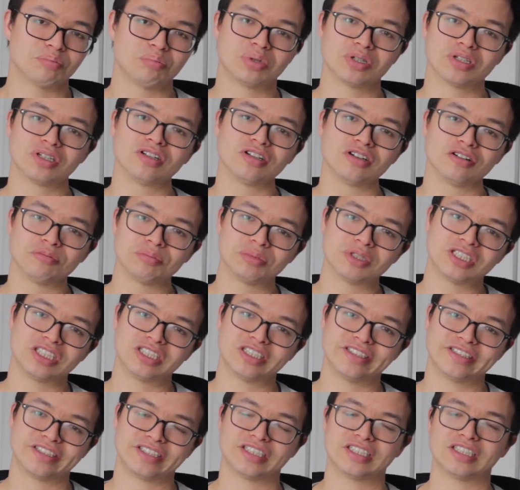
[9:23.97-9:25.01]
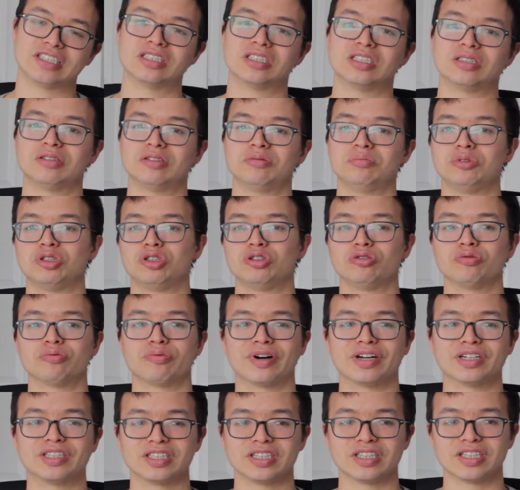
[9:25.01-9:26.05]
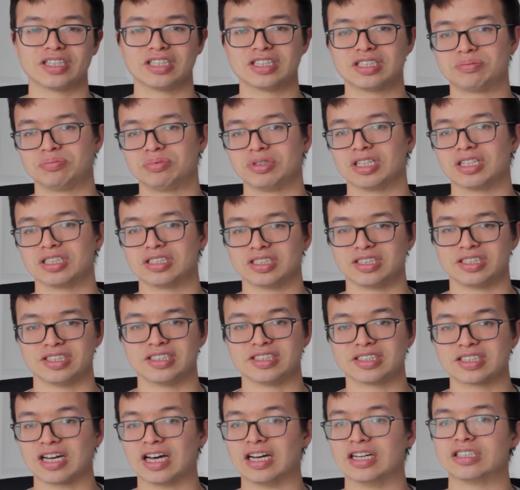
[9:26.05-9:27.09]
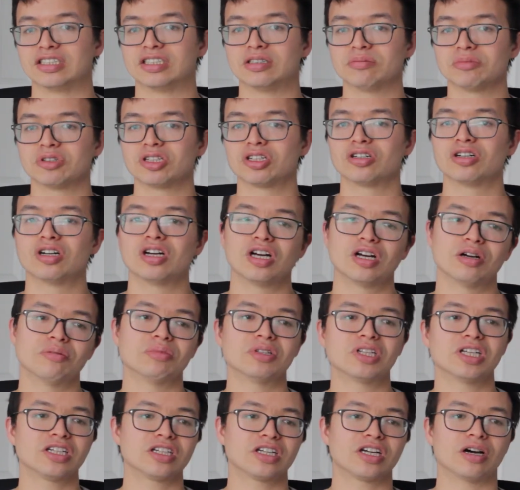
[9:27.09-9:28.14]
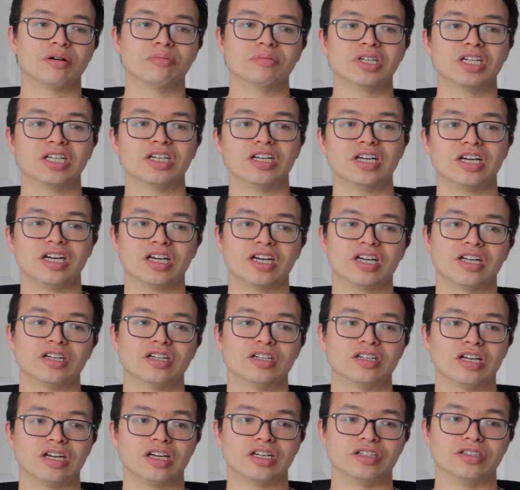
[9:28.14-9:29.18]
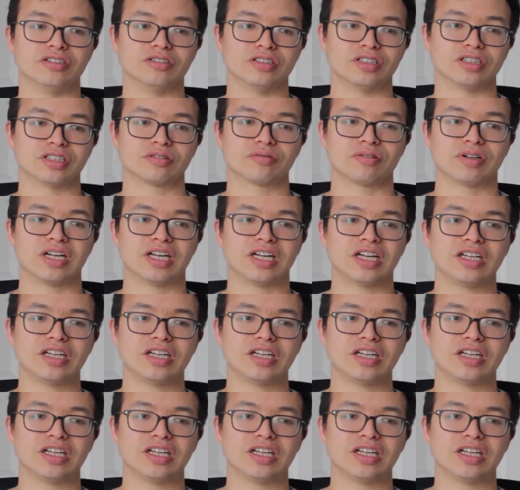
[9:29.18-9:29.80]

put a little bit of distance in between watching this because it is kind of similar, but then come in and do this one.